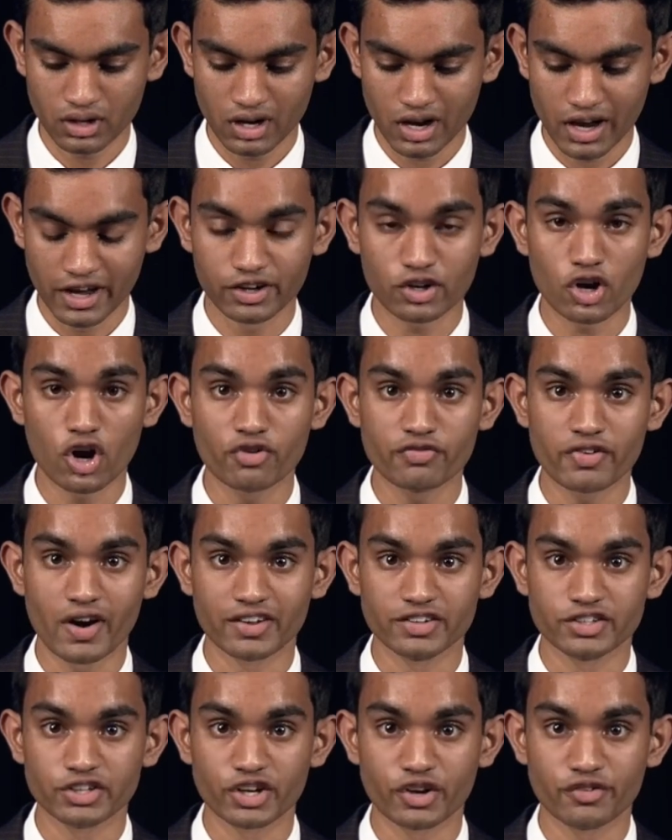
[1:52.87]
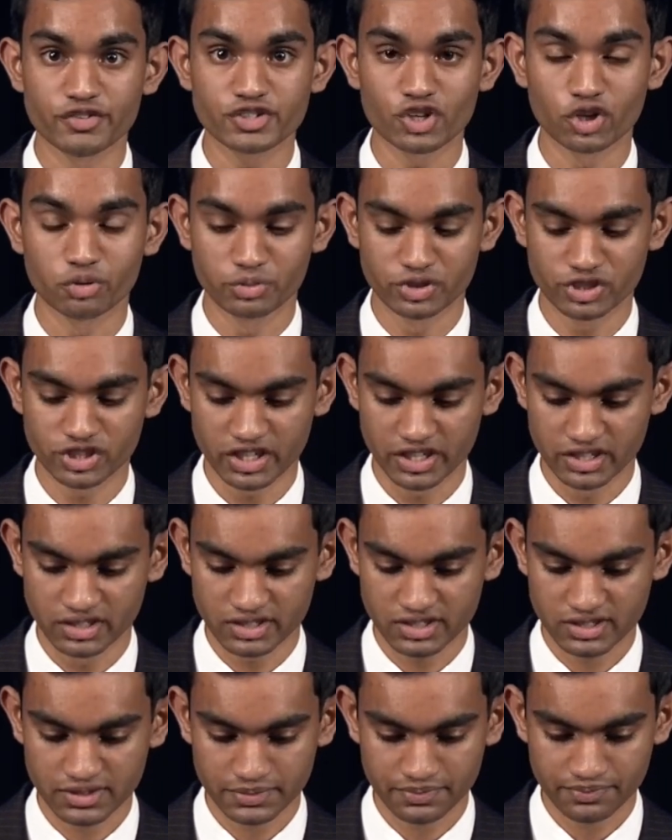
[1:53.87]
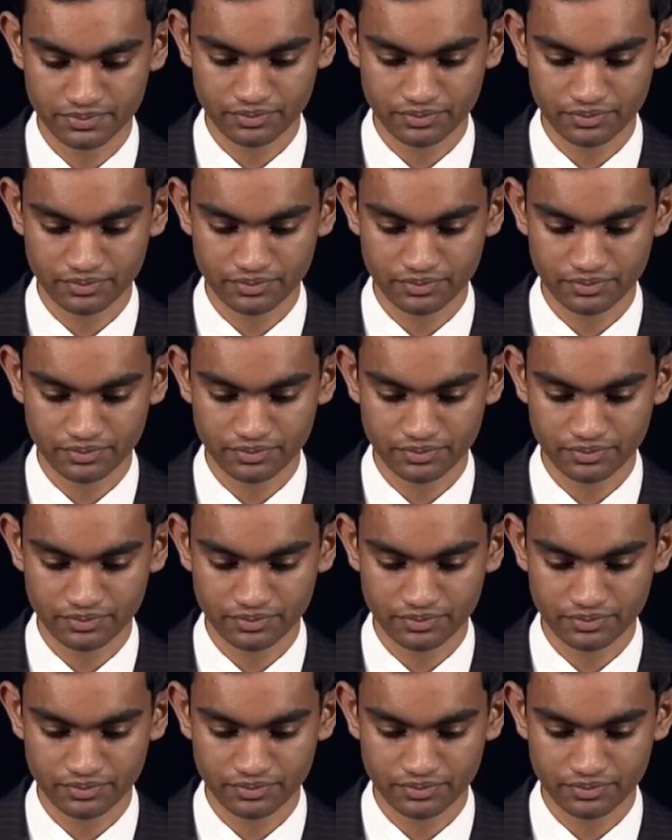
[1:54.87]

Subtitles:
and co-founder of Soul Machines.